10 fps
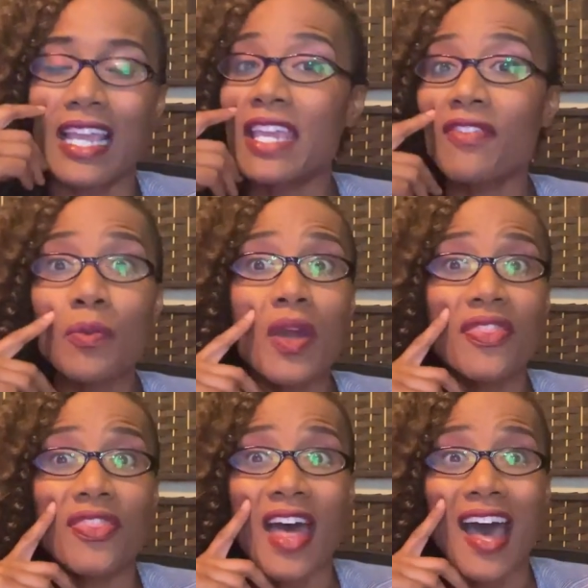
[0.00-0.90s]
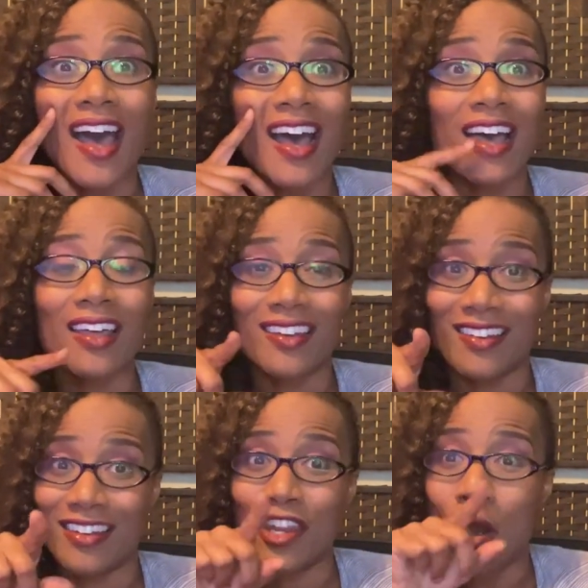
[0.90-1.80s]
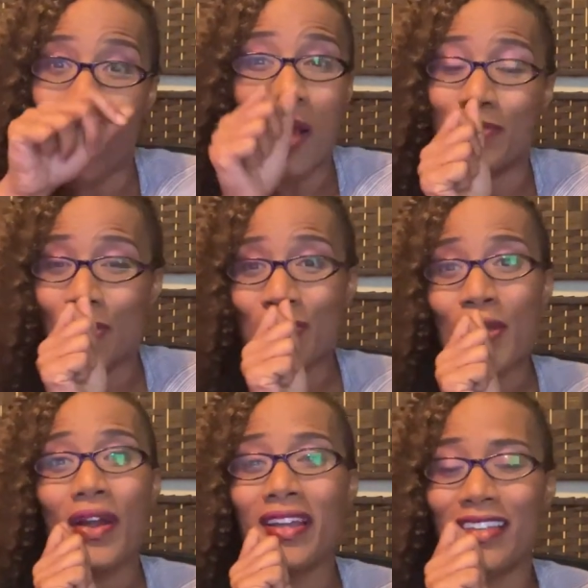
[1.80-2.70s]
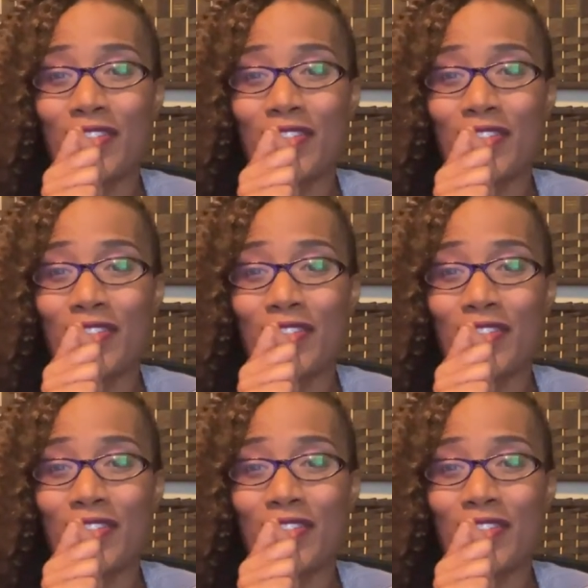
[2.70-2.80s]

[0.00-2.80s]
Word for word: even with that, oh, I'm so sorry.